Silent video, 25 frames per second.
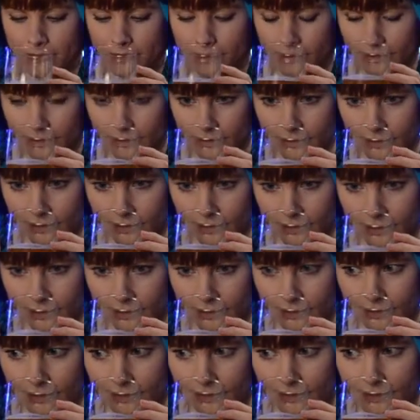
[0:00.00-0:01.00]

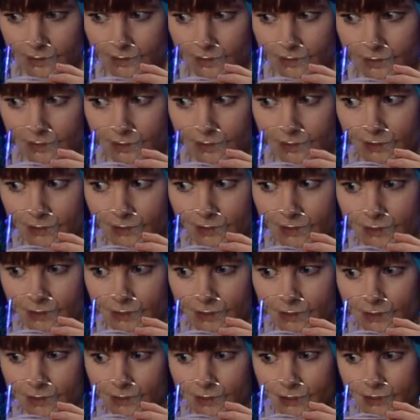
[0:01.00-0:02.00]

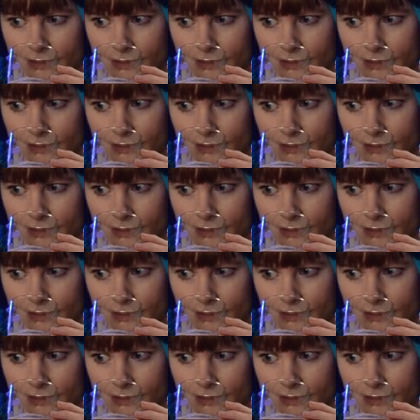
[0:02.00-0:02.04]
[no speech]